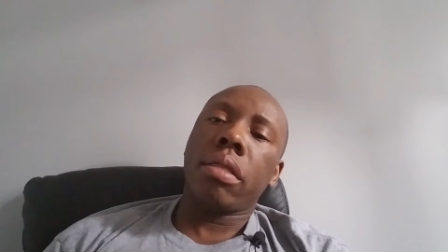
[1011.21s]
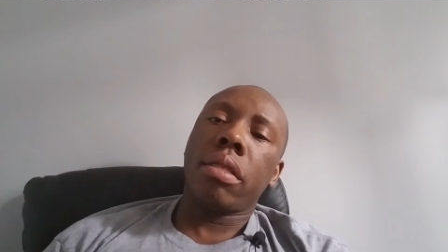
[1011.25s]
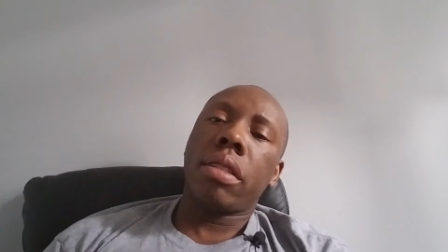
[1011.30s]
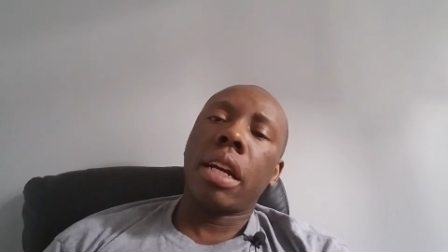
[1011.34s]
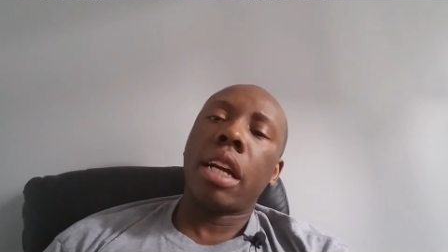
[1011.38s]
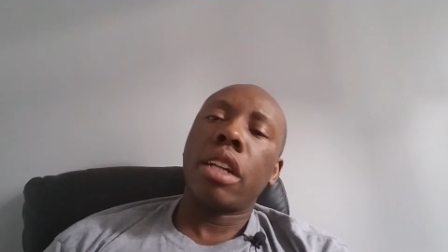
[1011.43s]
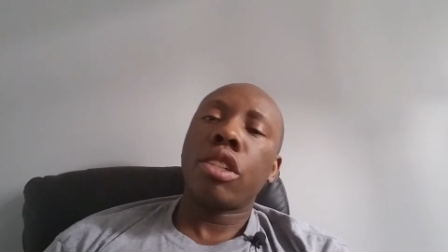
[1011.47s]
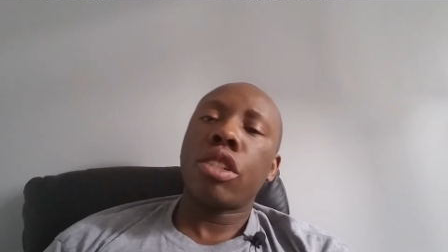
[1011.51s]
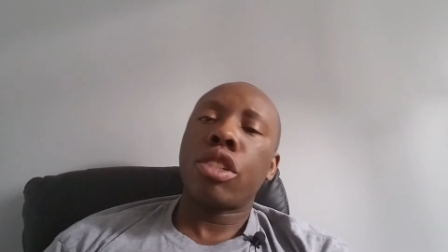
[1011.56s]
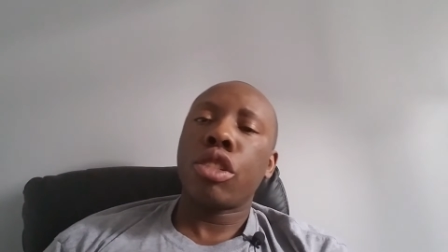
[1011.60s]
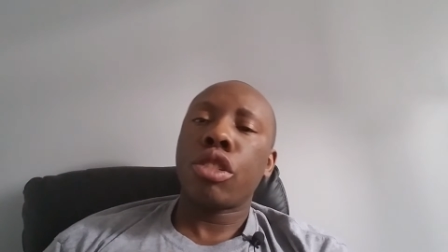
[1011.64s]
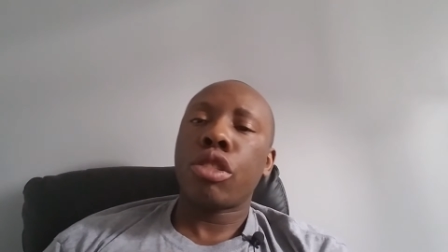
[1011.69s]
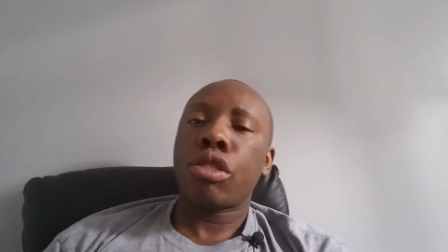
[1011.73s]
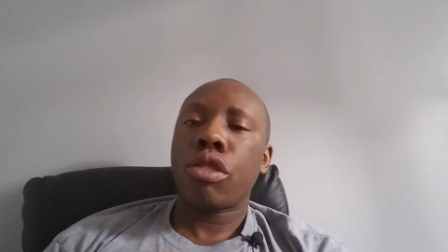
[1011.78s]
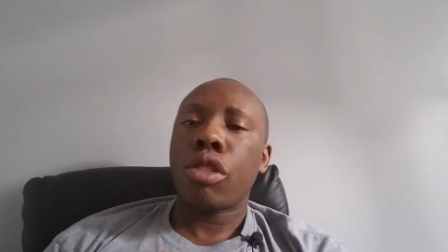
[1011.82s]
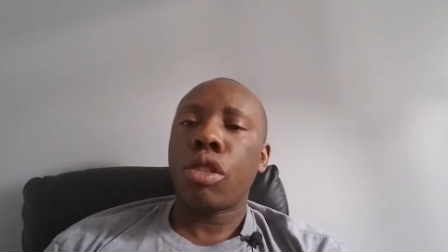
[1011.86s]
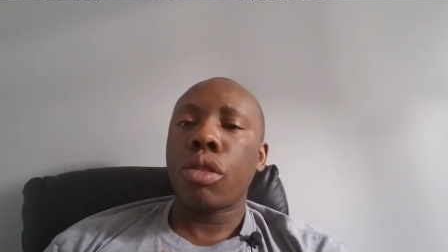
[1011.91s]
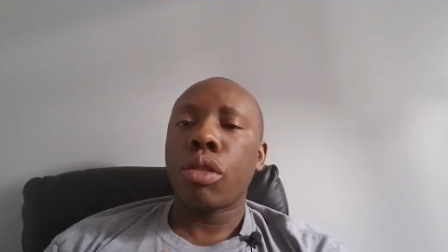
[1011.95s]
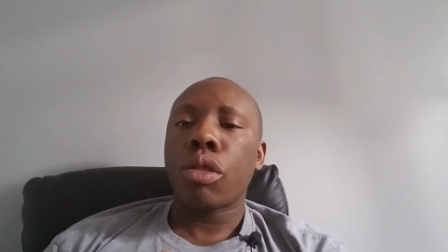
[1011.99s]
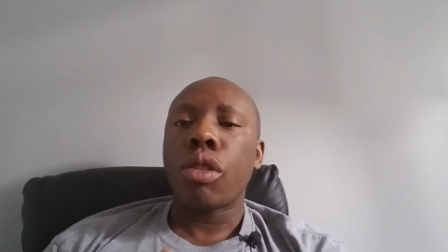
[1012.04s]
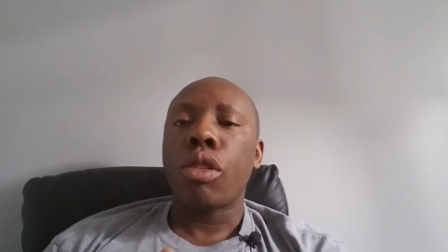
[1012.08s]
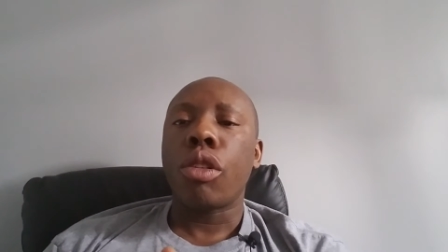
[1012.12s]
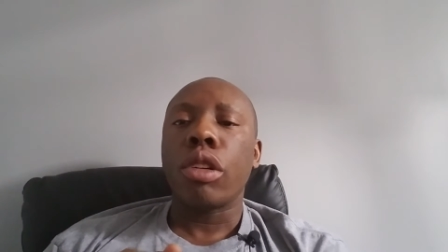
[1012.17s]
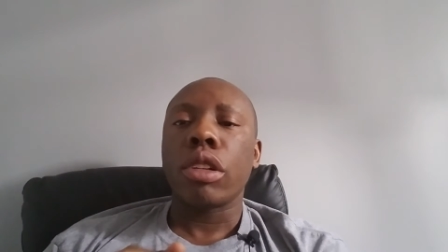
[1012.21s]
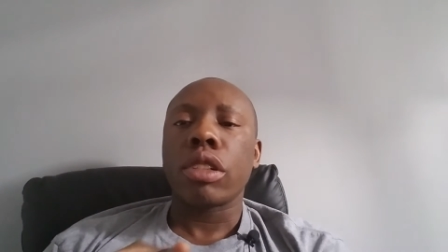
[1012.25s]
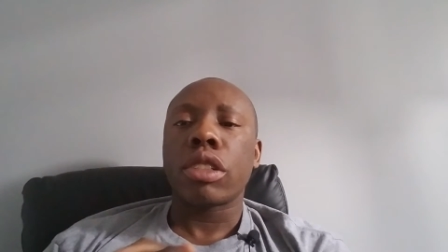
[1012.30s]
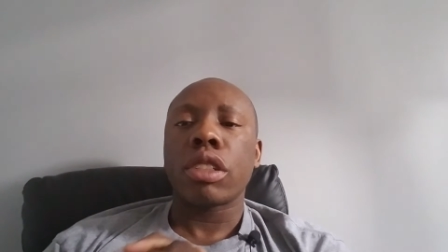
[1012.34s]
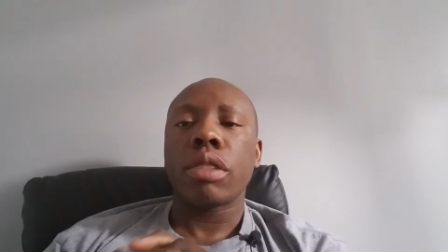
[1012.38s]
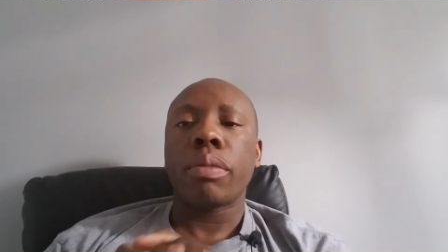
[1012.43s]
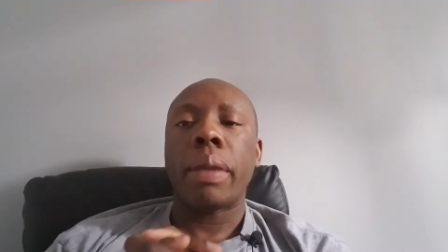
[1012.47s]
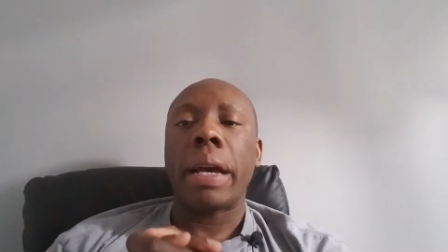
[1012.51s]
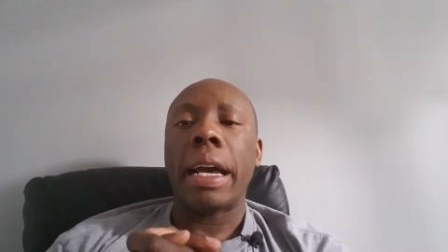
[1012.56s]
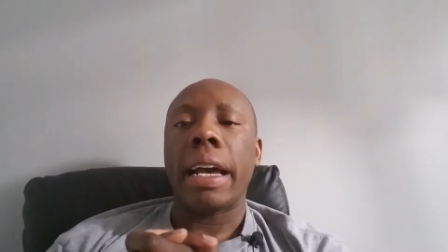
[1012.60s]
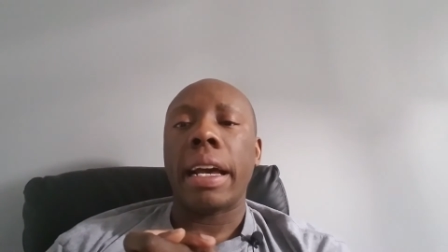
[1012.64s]
gun control laws
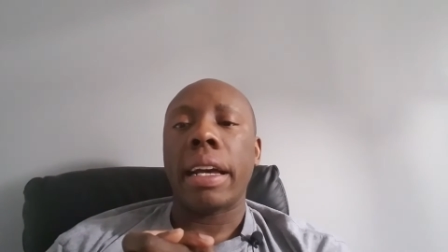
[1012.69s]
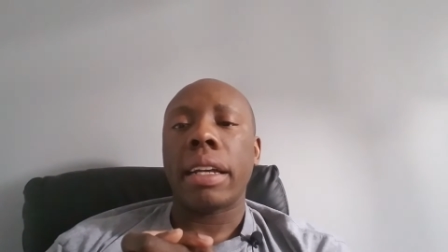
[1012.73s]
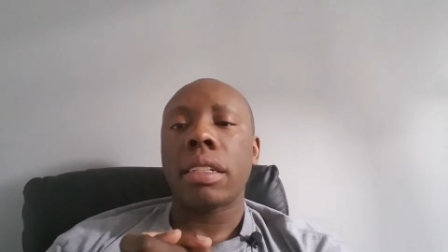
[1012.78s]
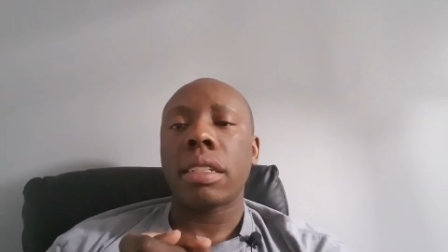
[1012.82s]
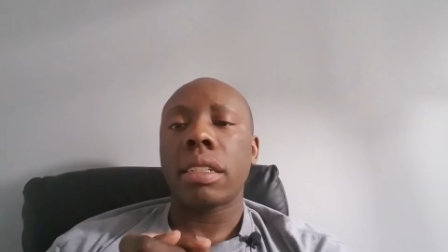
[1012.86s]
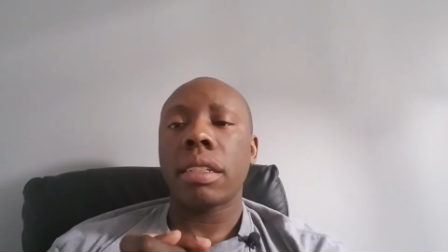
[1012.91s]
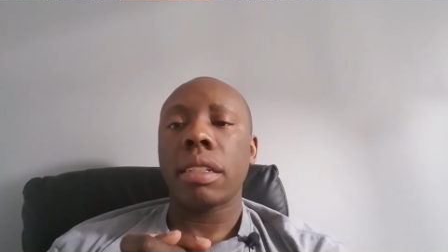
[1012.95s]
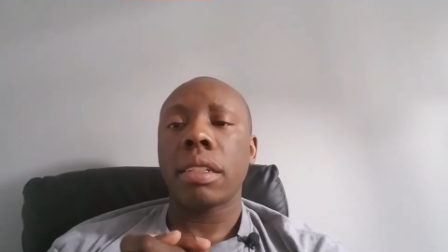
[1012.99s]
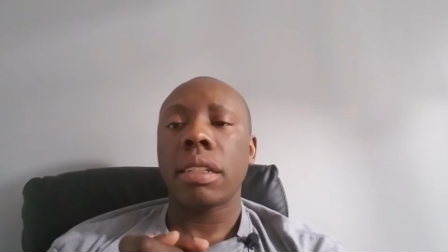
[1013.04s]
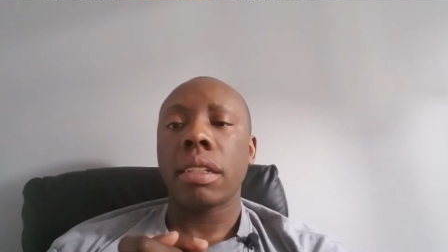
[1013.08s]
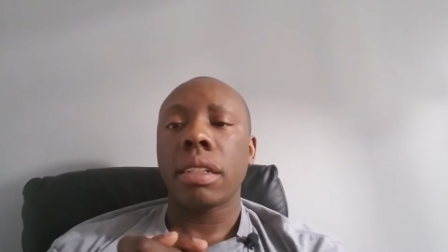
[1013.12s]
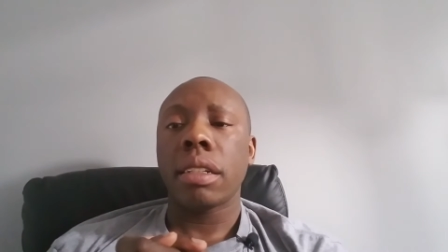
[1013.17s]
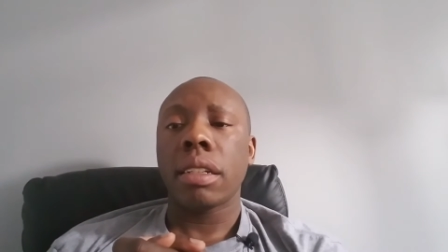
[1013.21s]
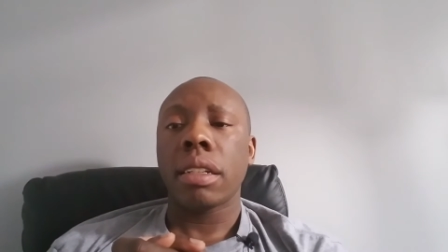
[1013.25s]
should pass.